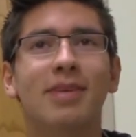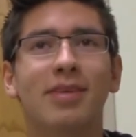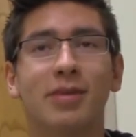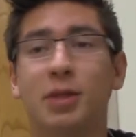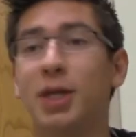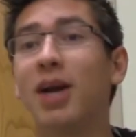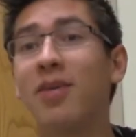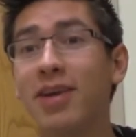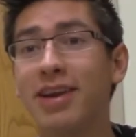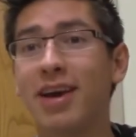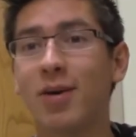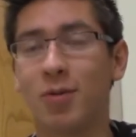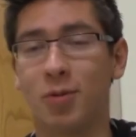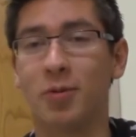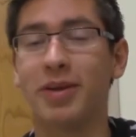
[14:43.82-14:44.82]
So Jerry and
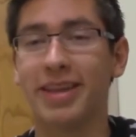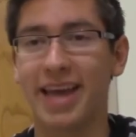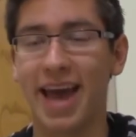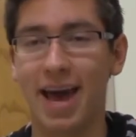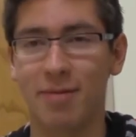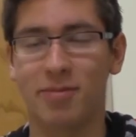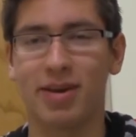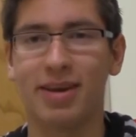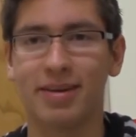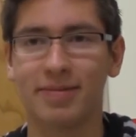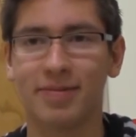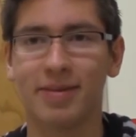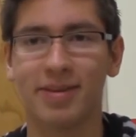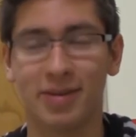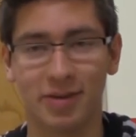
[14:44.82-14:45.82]
I were really happy,
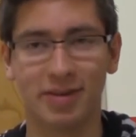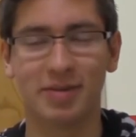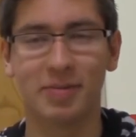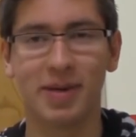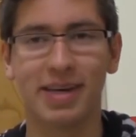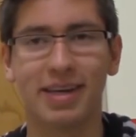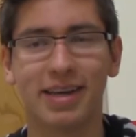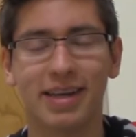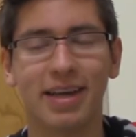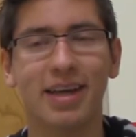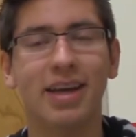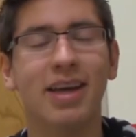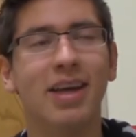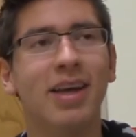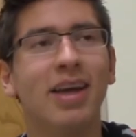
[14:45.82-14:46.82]
so to speak.
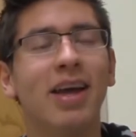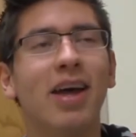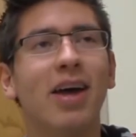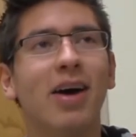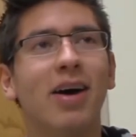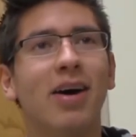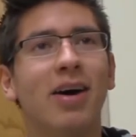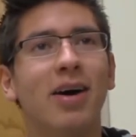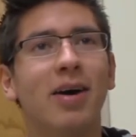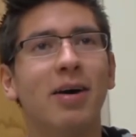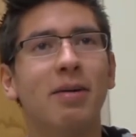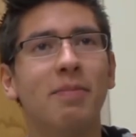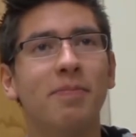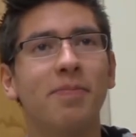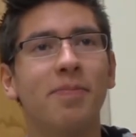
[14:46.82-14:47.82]

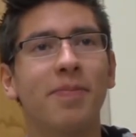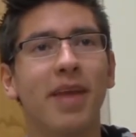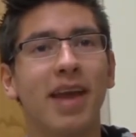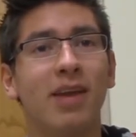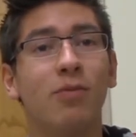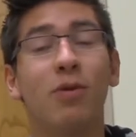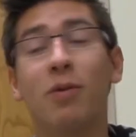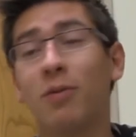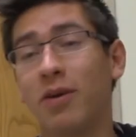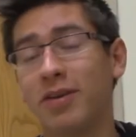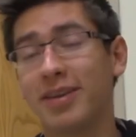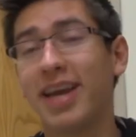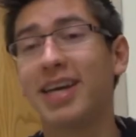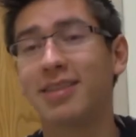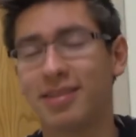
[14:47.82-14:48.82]
Um, and we, we
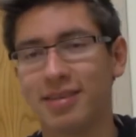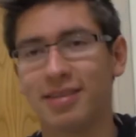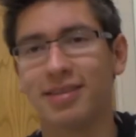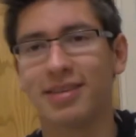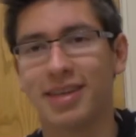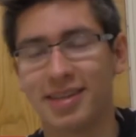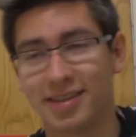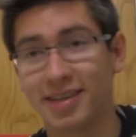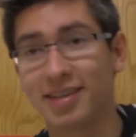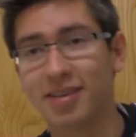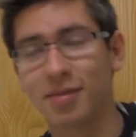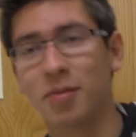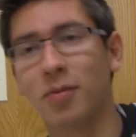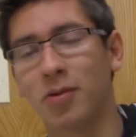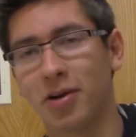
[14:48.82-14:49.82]
went to Estes at 6
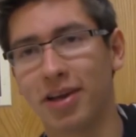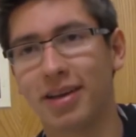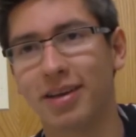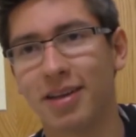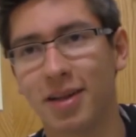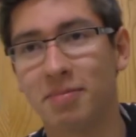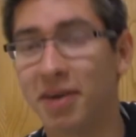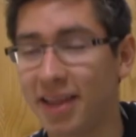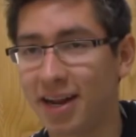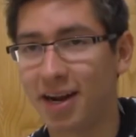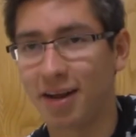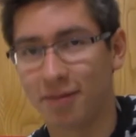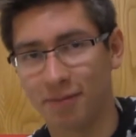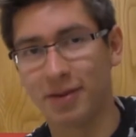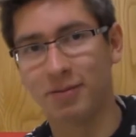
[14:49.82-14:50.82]
in the morning. And by
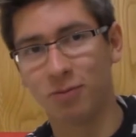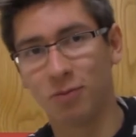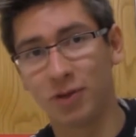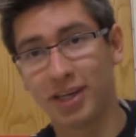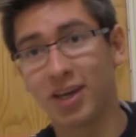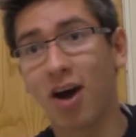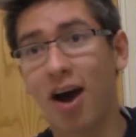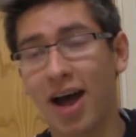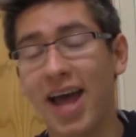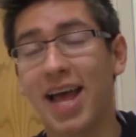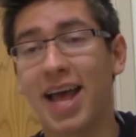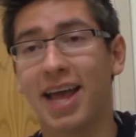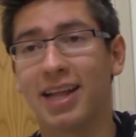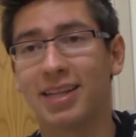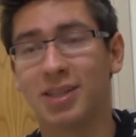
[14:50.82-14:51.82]
that, I mean, we
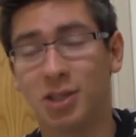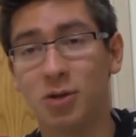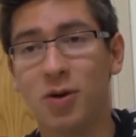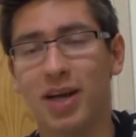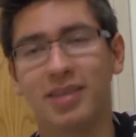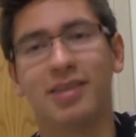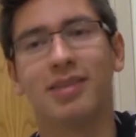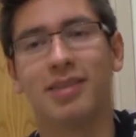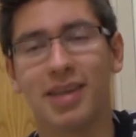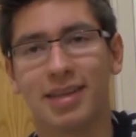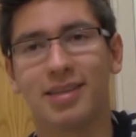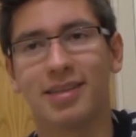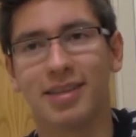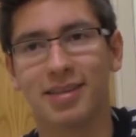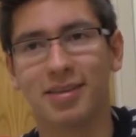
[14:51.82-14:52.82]
got to Estes
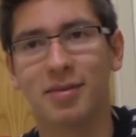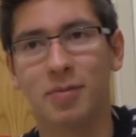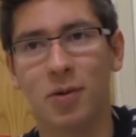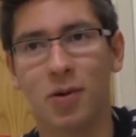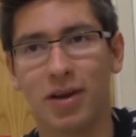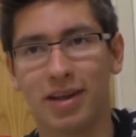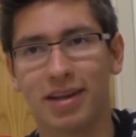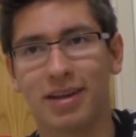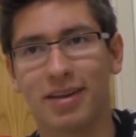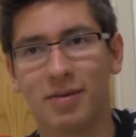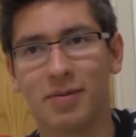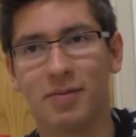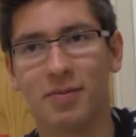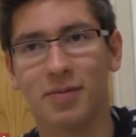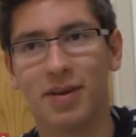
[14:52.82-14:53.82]
at 6 in the morning.
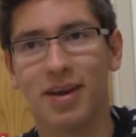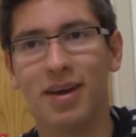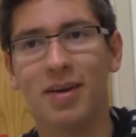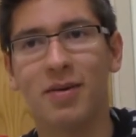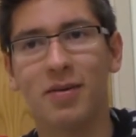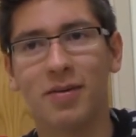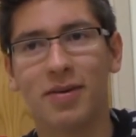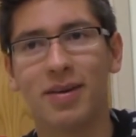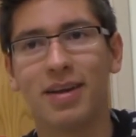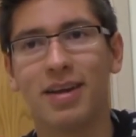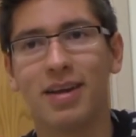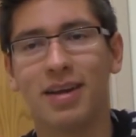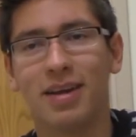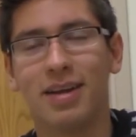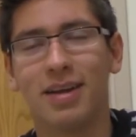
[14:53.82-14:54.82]
so you woke up like
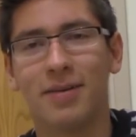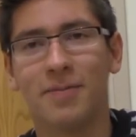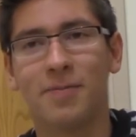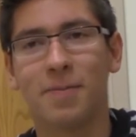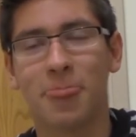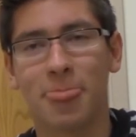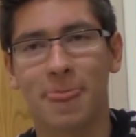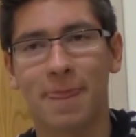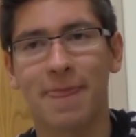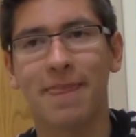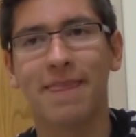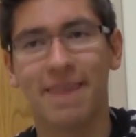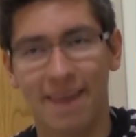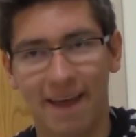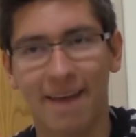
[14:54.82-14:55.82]
4 or 5
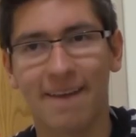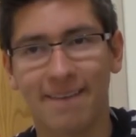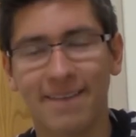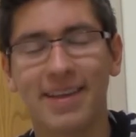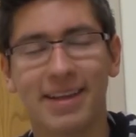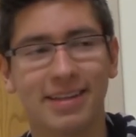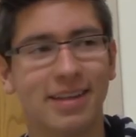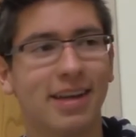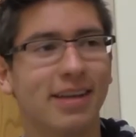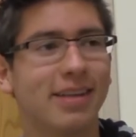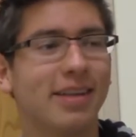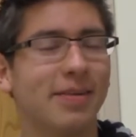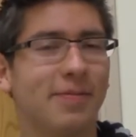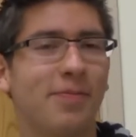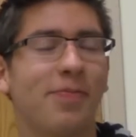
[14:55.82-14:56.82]
o'clock yeah, in the morning.
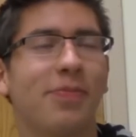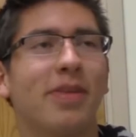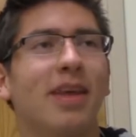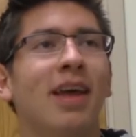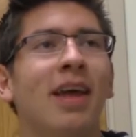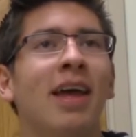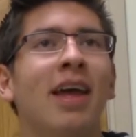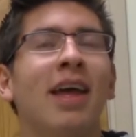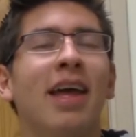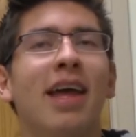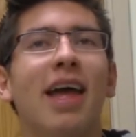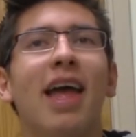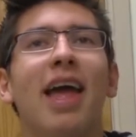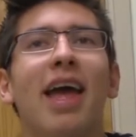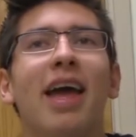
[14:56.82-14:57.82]
exactly.
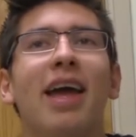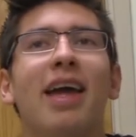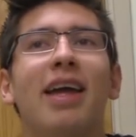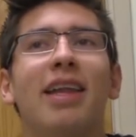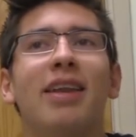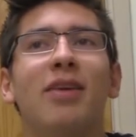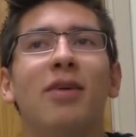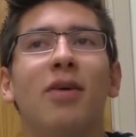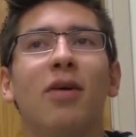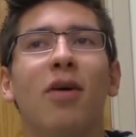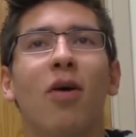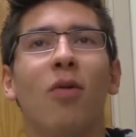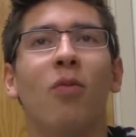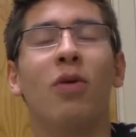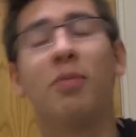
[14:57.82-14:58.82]
And
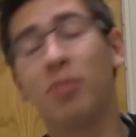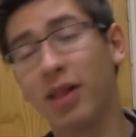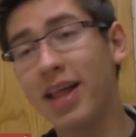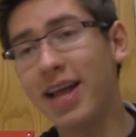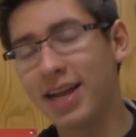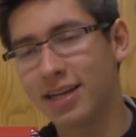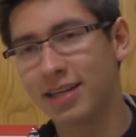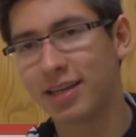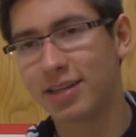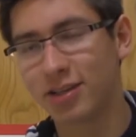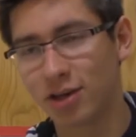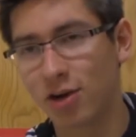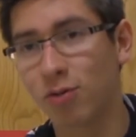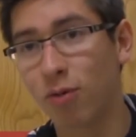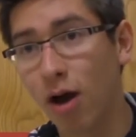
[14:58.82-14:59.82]
we planned
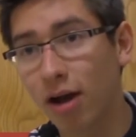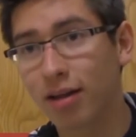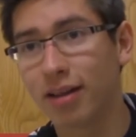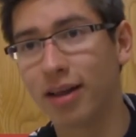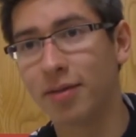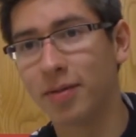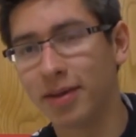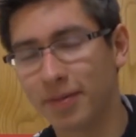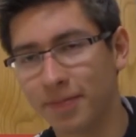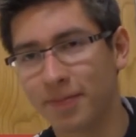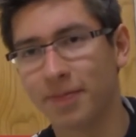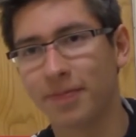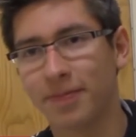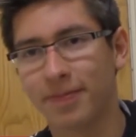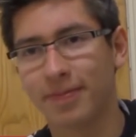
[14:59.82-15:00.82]
to go rock climbing
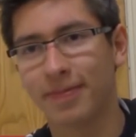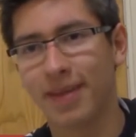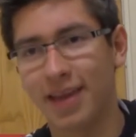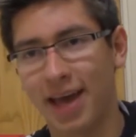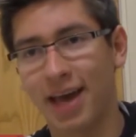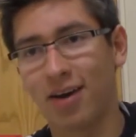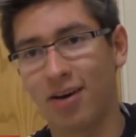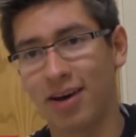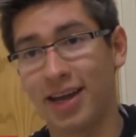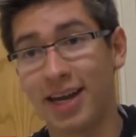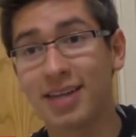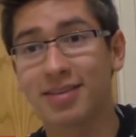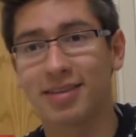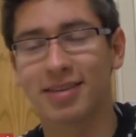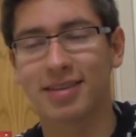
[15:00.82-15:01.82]
at, at
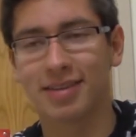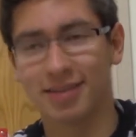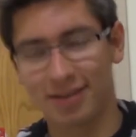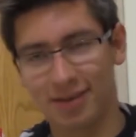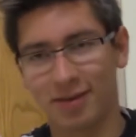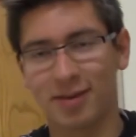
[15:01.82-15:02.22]
Estes, because, you